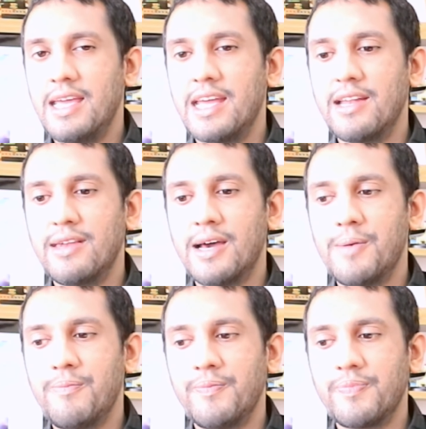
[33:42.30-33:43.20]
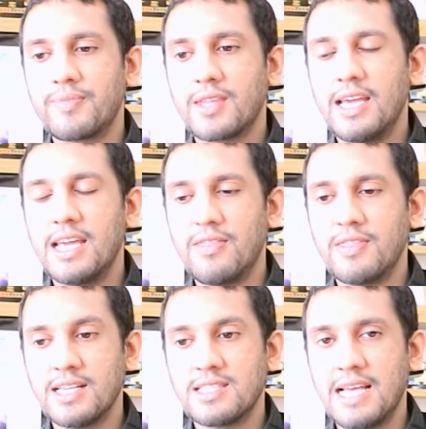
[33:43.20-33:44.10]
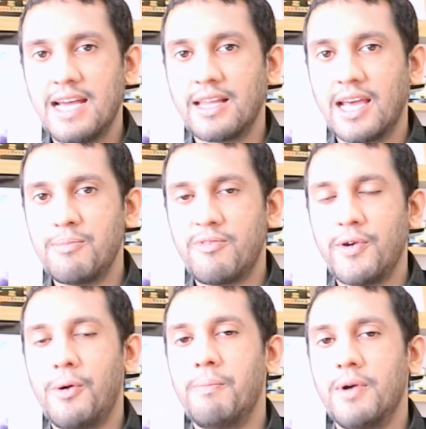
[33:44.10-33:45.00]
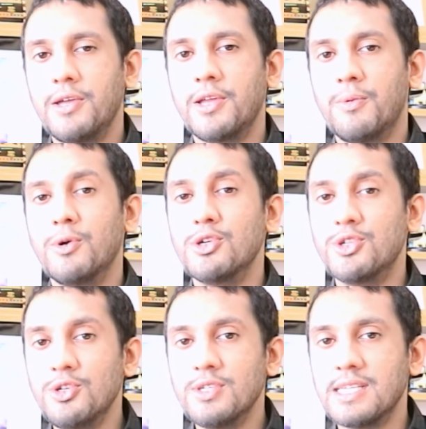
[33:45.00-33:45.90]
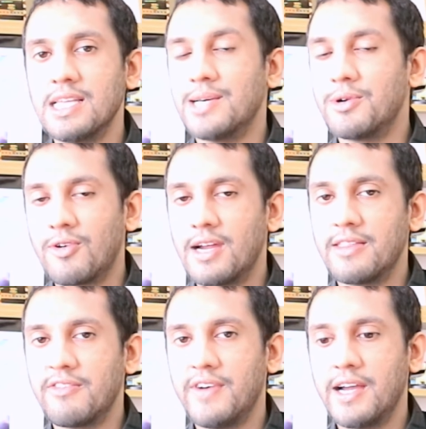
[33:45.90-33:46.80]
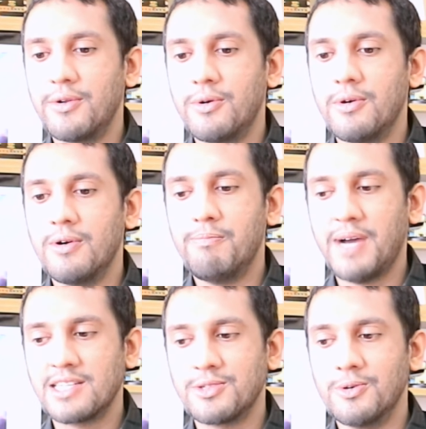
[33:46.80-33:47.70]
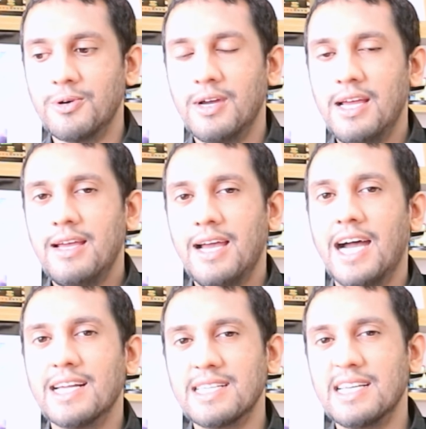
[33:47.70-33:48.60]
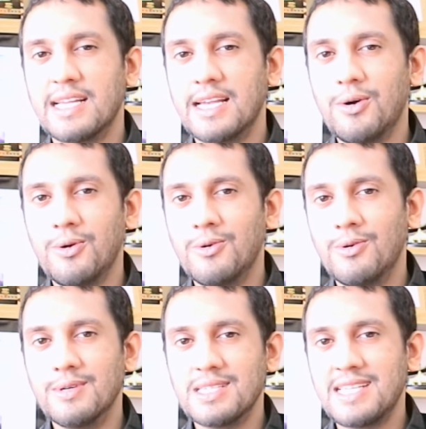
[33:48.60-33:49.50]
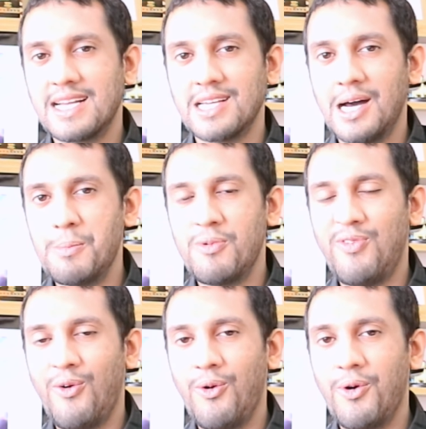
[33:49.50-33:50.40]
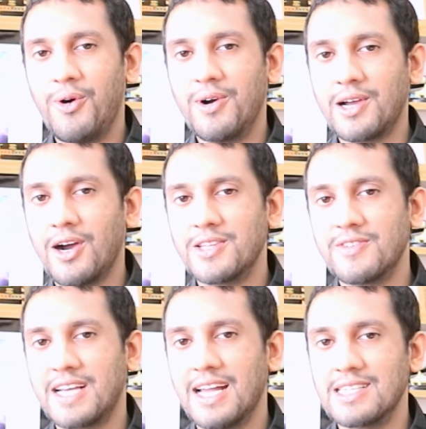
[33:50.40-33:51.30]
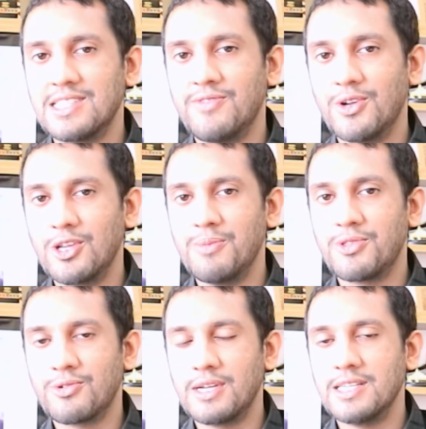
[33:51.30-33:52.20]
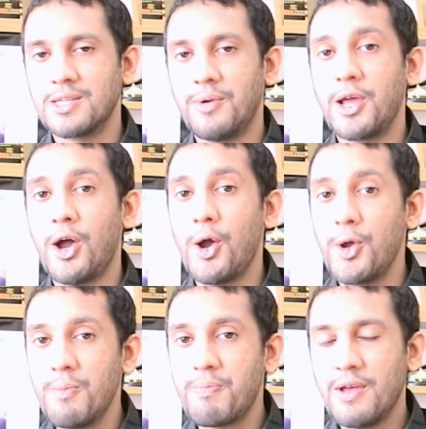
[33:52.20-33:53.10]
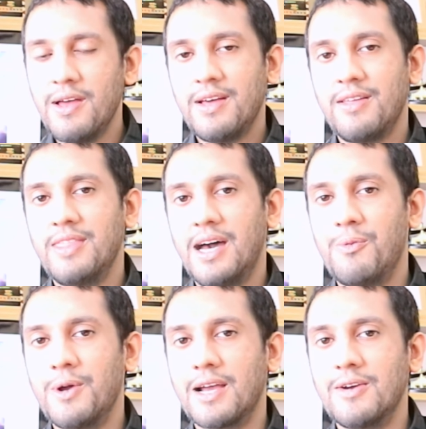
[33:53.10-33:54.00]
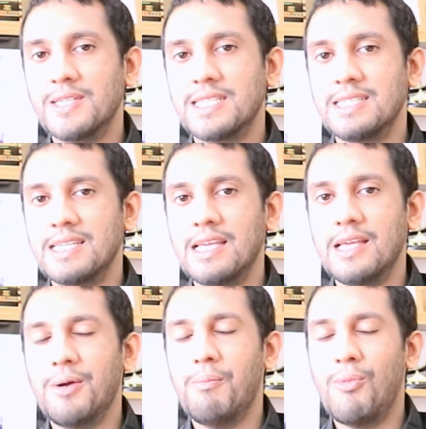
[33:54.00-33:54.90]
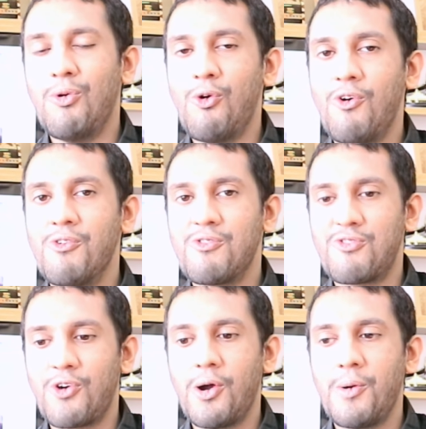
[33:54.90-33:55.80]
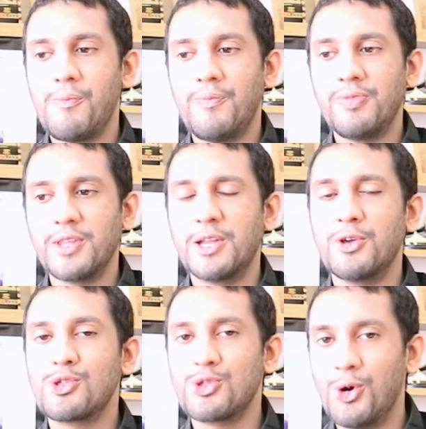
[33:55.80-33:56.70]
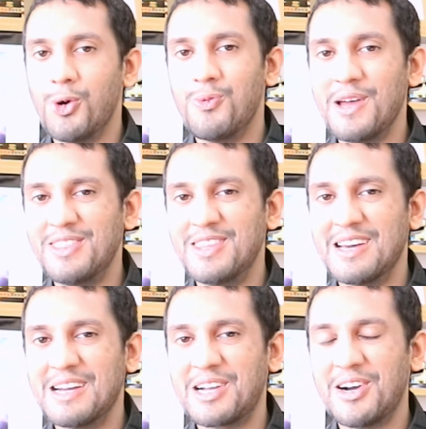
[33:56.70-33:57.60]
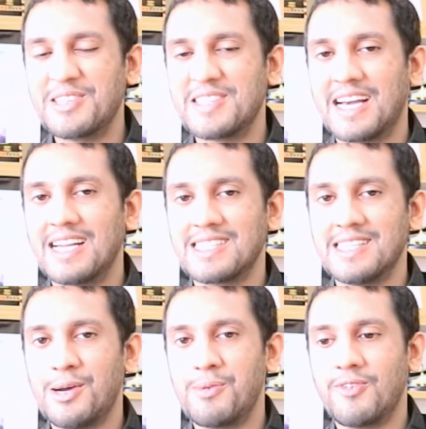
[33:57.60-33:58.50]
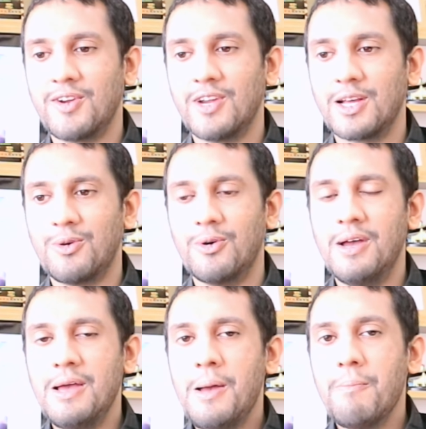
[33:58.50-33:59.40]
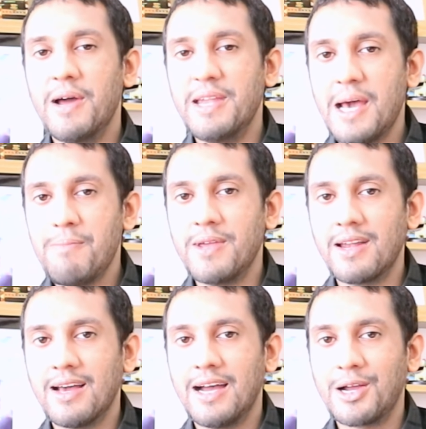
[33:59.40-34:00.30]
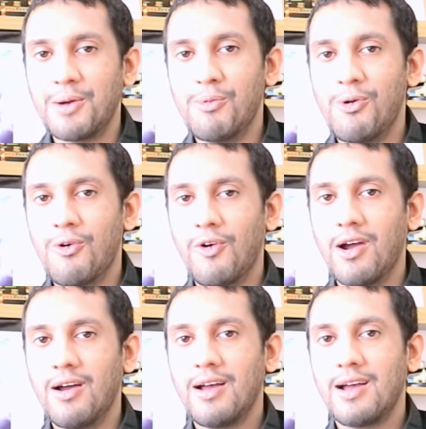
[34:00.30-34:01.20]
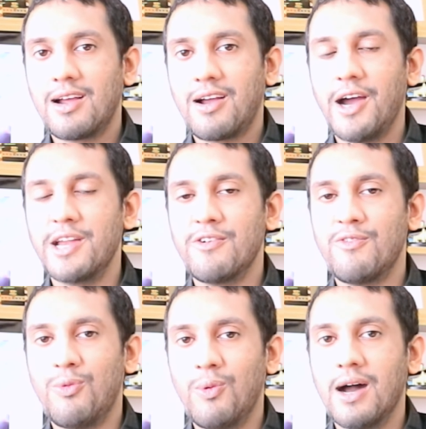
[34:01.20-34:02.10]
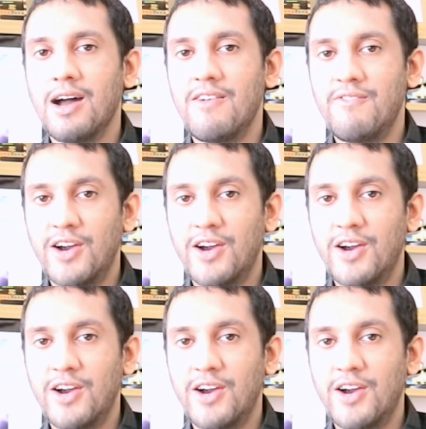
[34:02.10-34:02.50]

in um, in this Endgame film. But, you know, what you do see, they were great in the final battle and in the little setup for Guardians of the Galaxy Volume three. So I hope that we're going to see more from, you know, Thor with the Guardians of the Galaxy. That would be really, really cool. But Nebula and Gamora kind of were